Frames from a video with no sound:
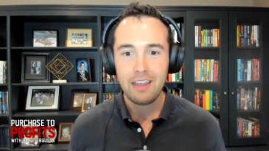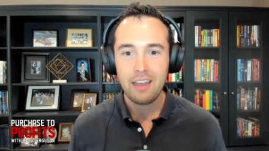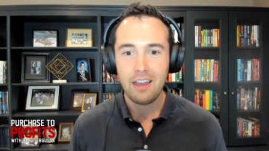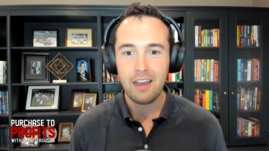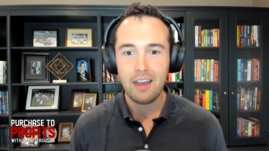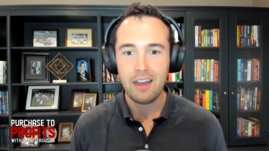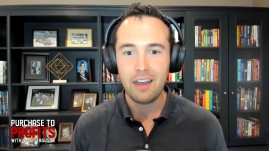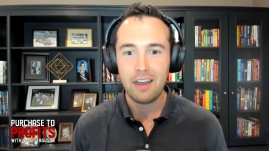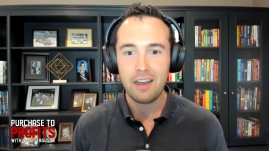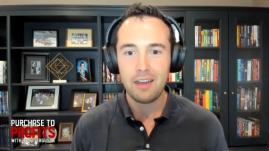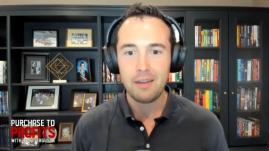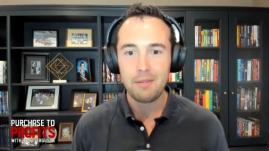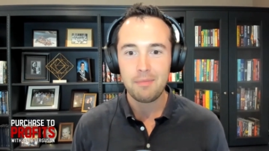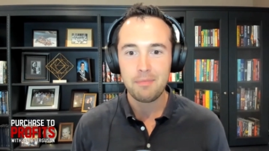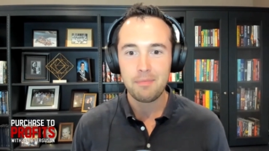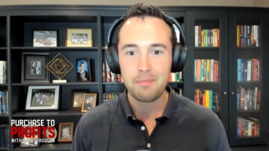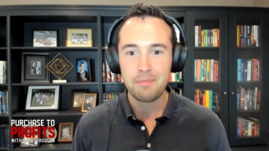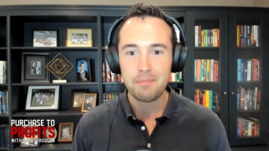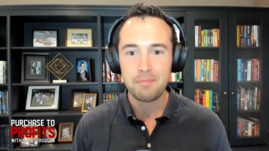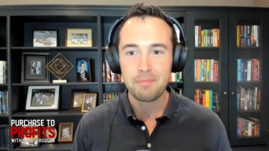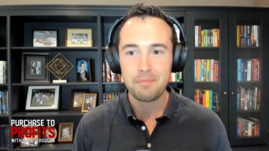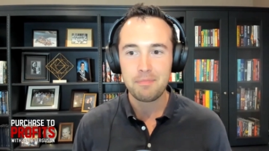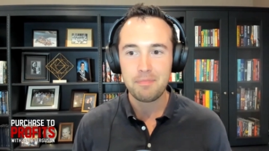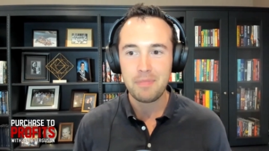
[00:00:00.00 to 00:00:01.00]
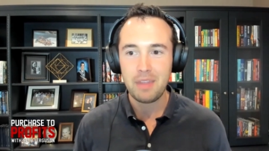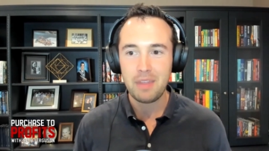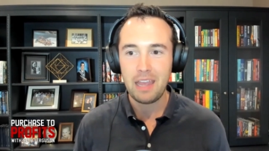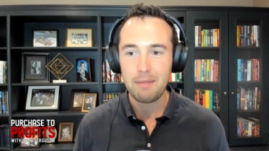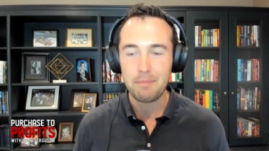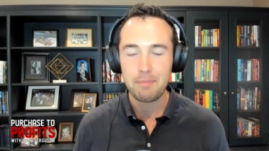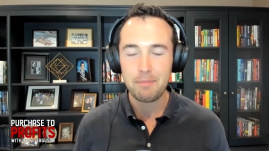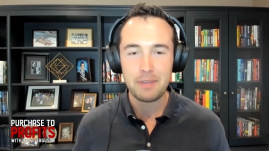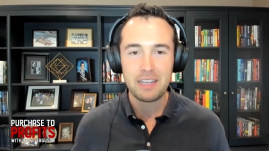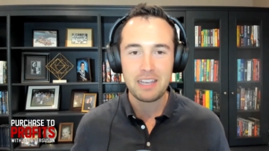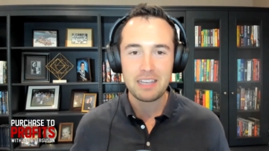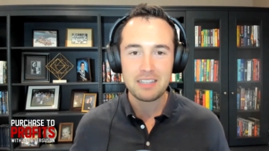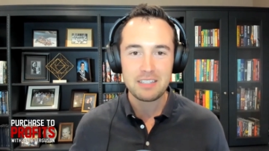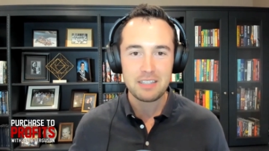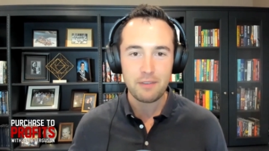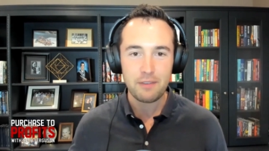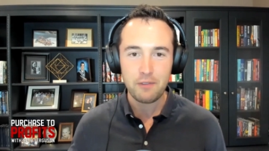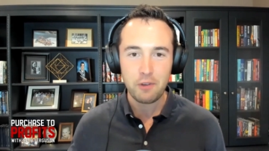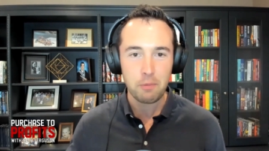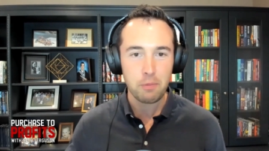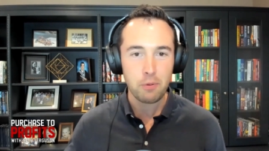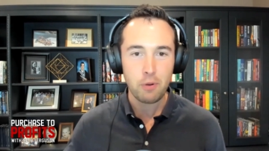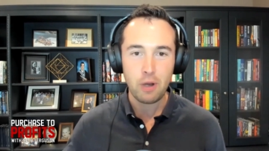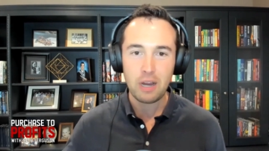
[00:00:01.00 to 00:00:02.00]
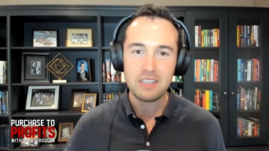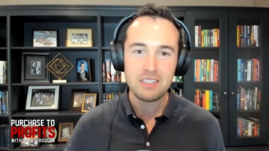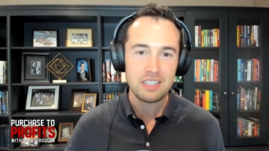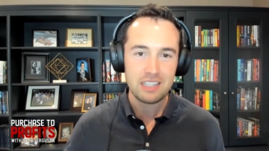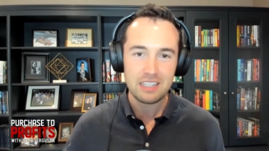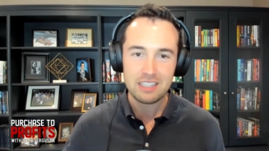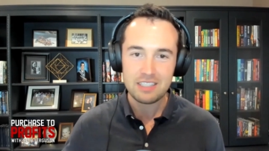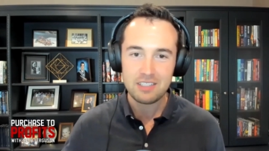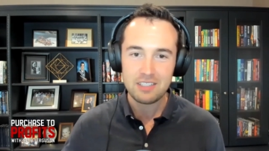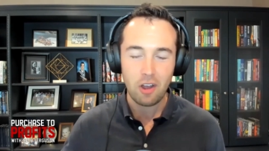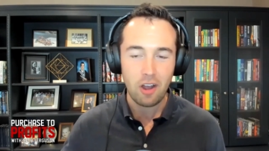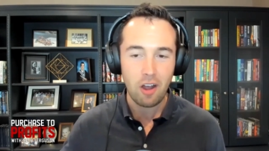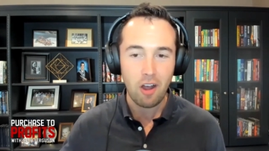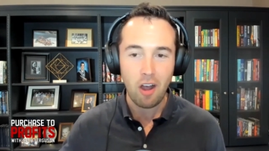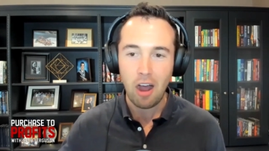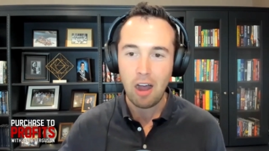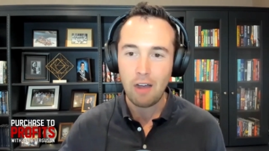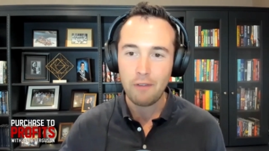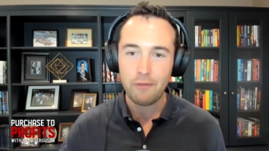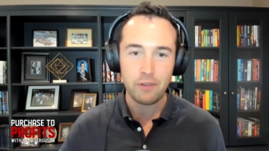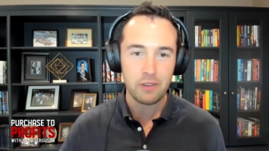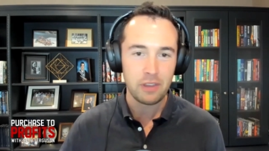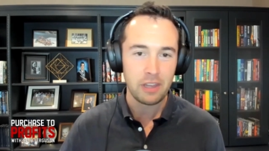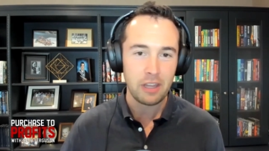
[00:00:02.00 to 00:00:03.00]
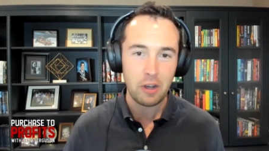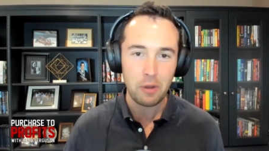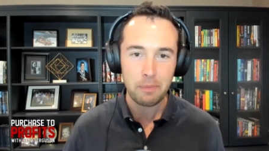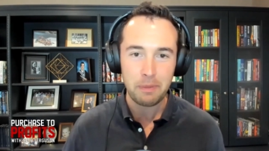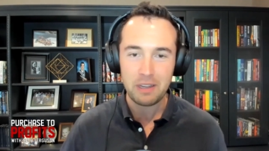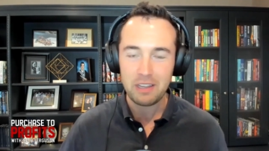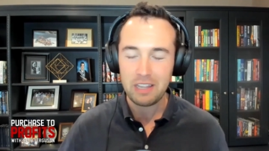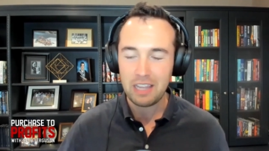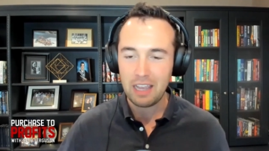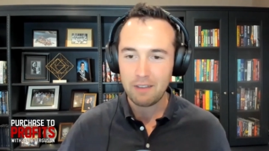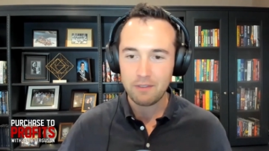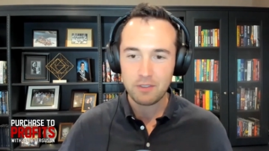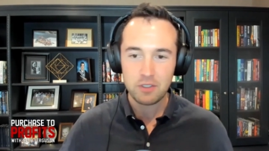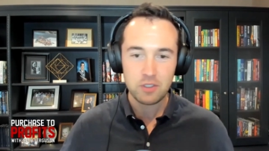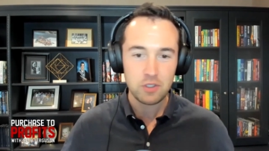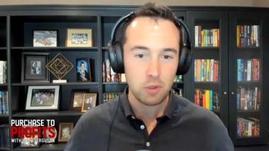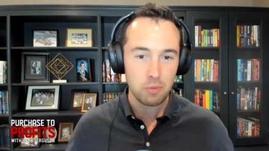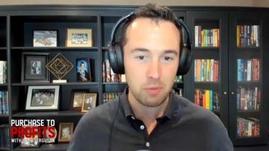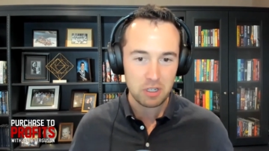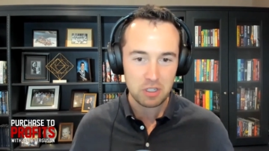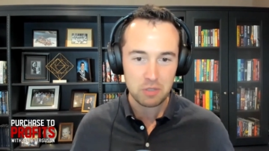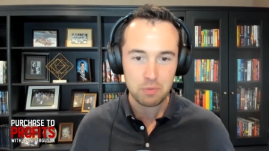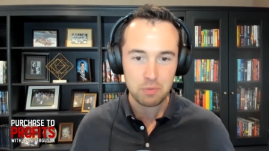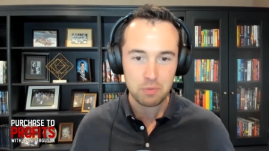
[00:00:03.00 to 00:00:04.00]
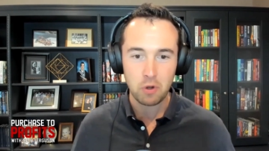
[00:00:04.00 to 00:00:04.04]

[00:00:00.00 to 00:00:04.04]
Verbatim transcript: Um, because if your pricing's off a little bit, you have so much